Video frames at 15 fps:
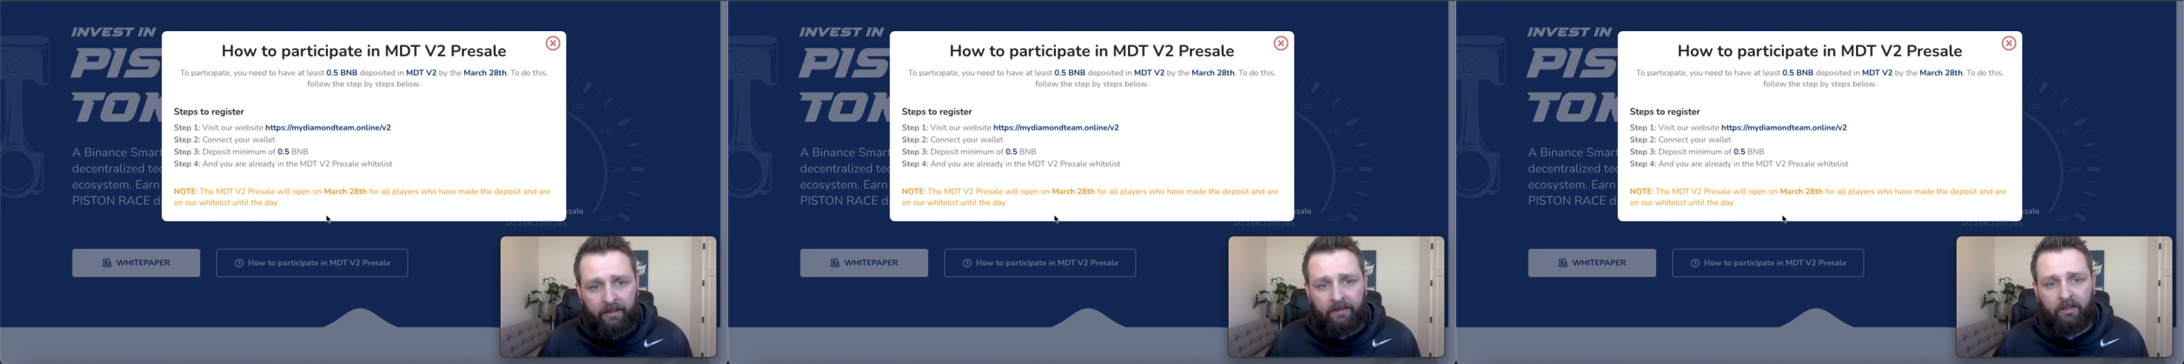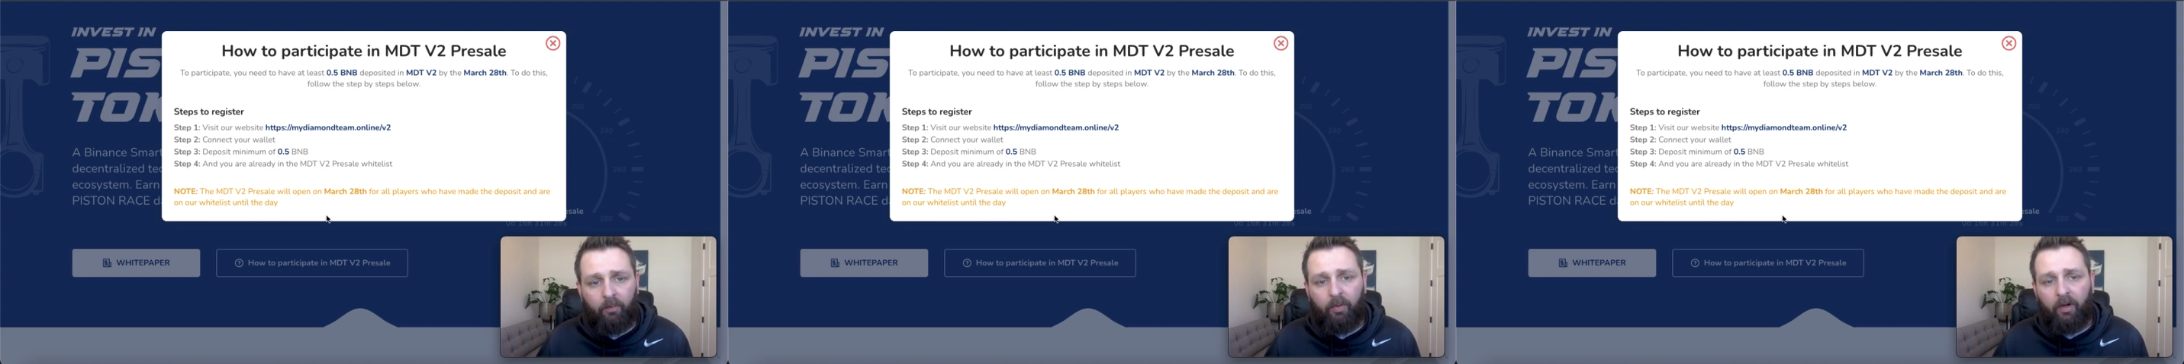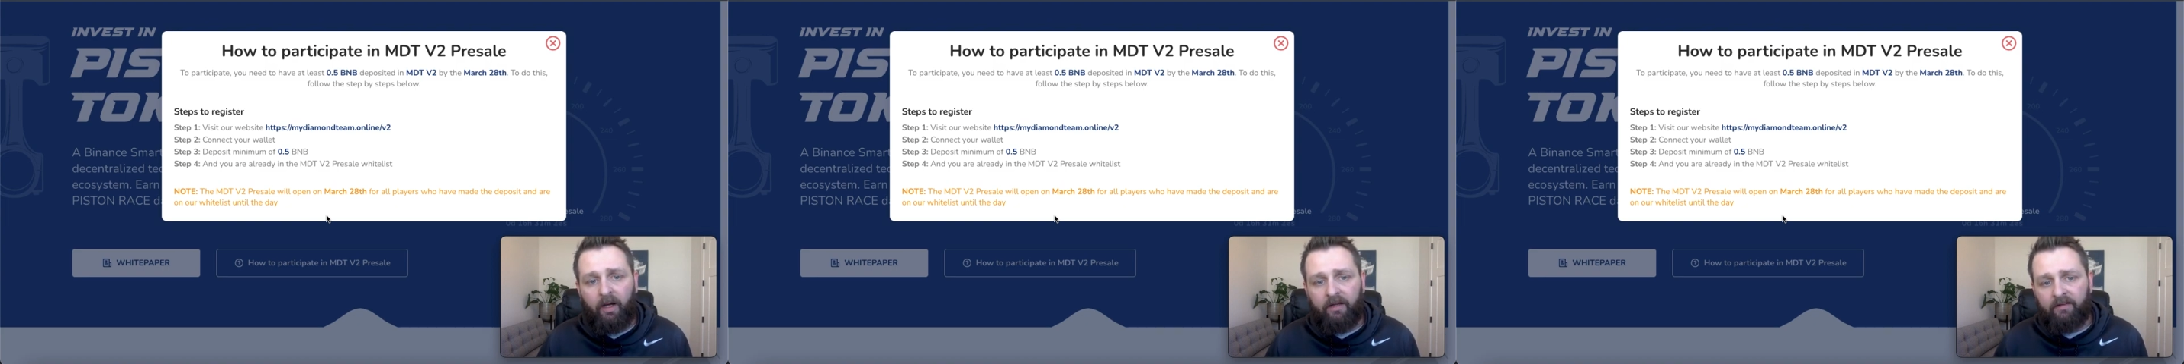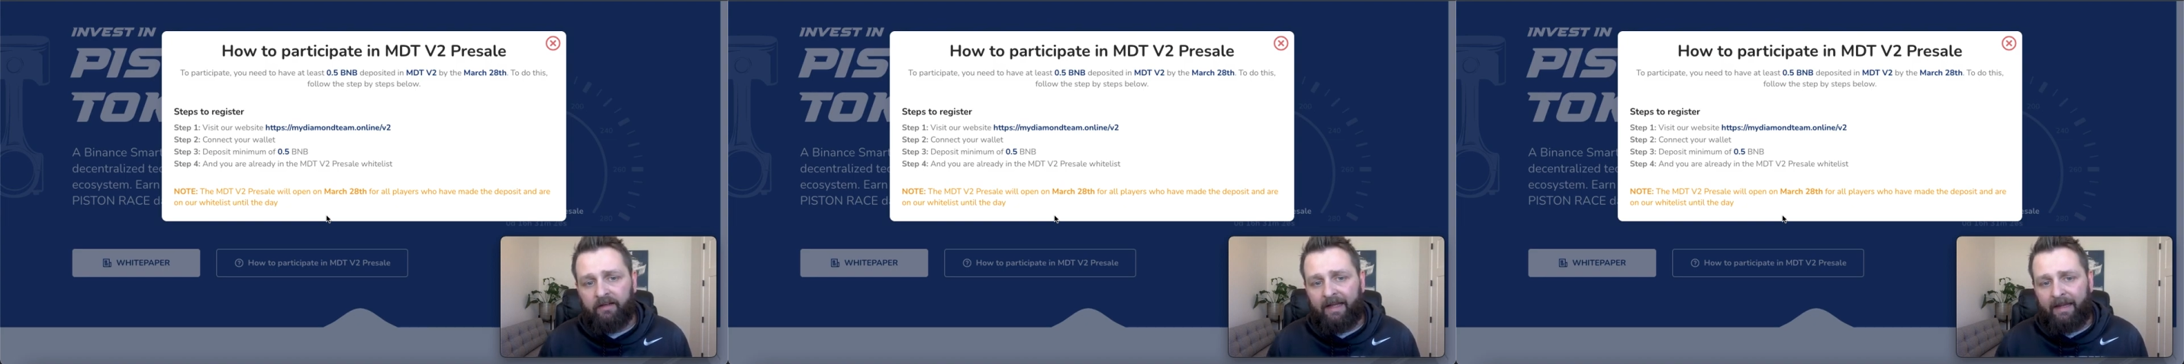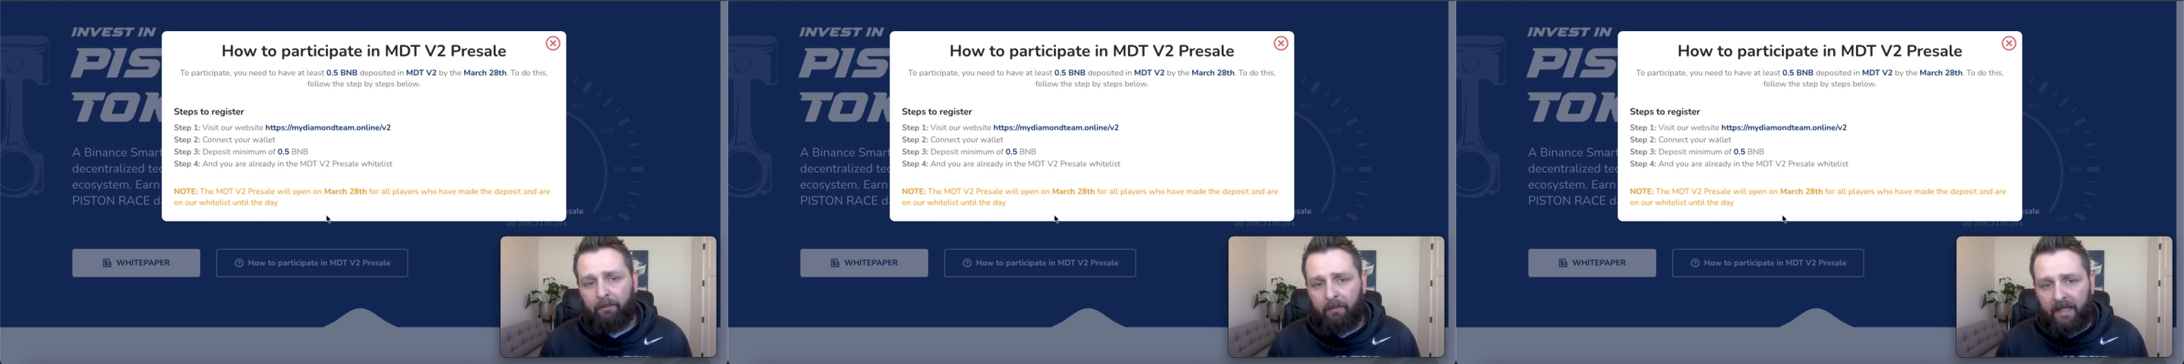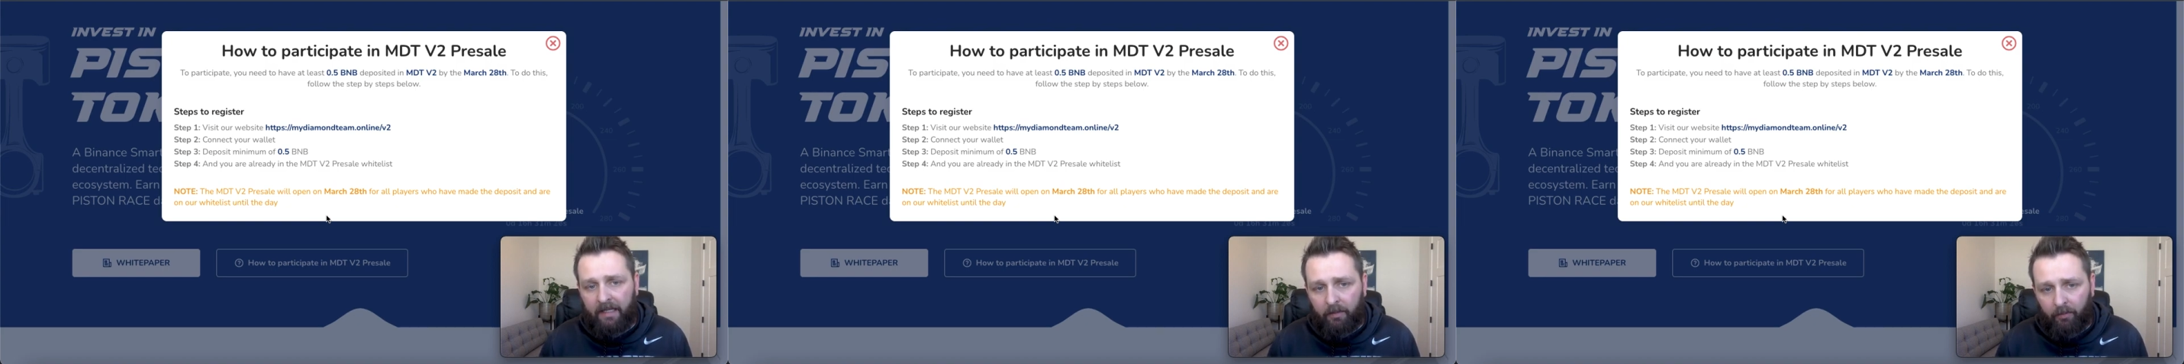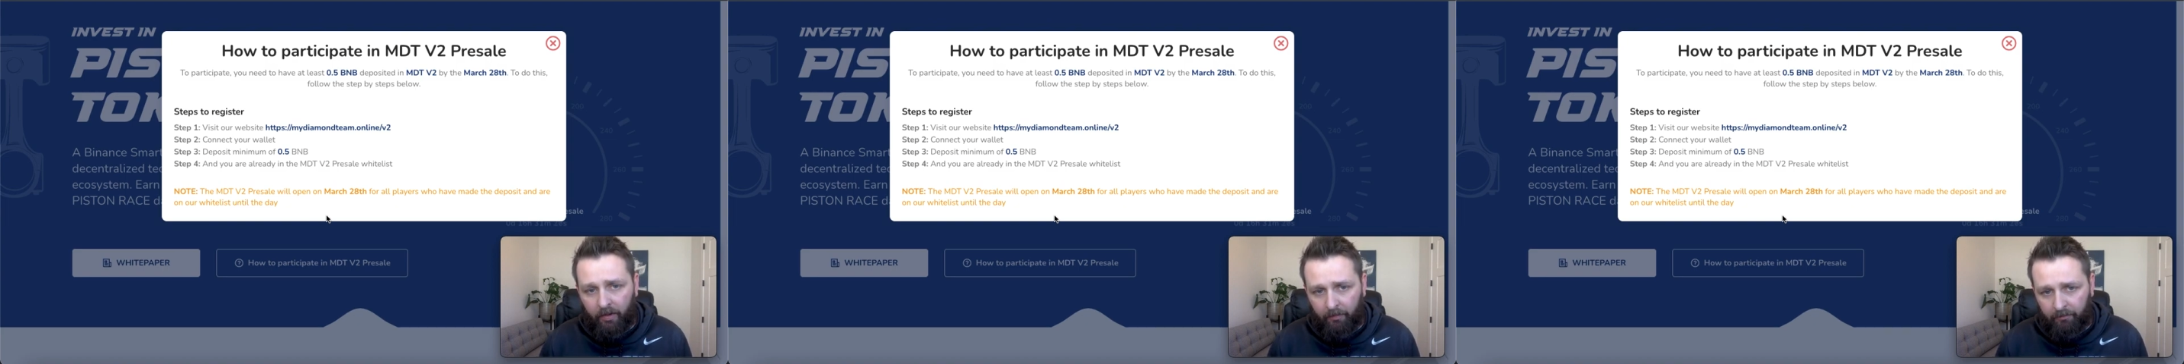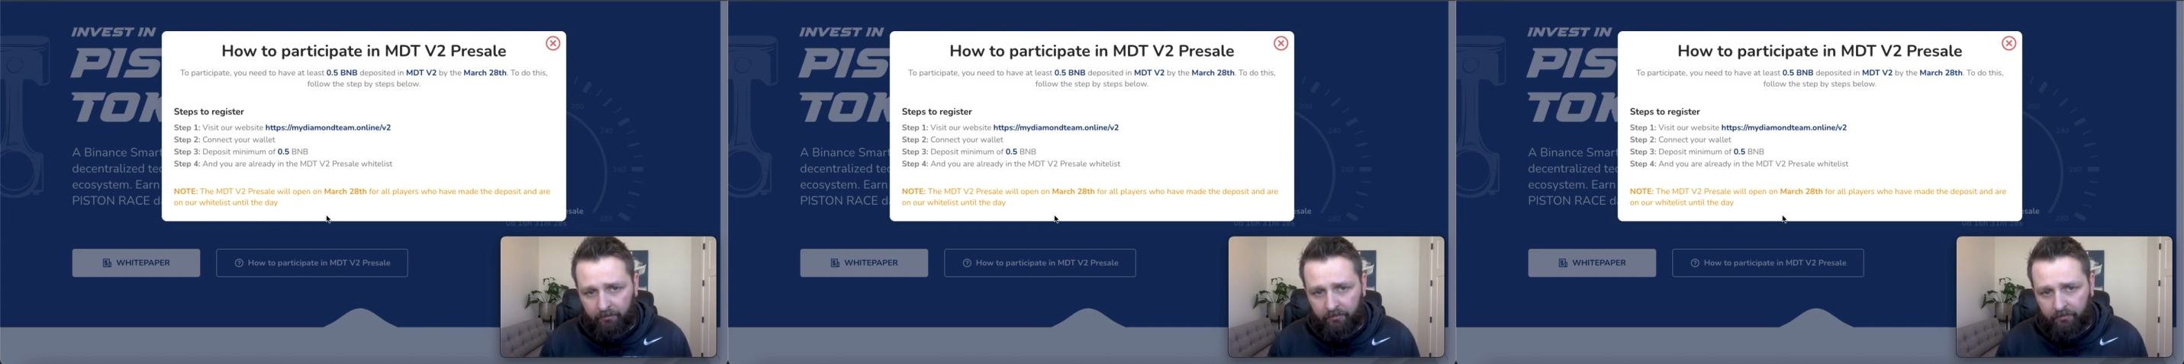deposit a minimum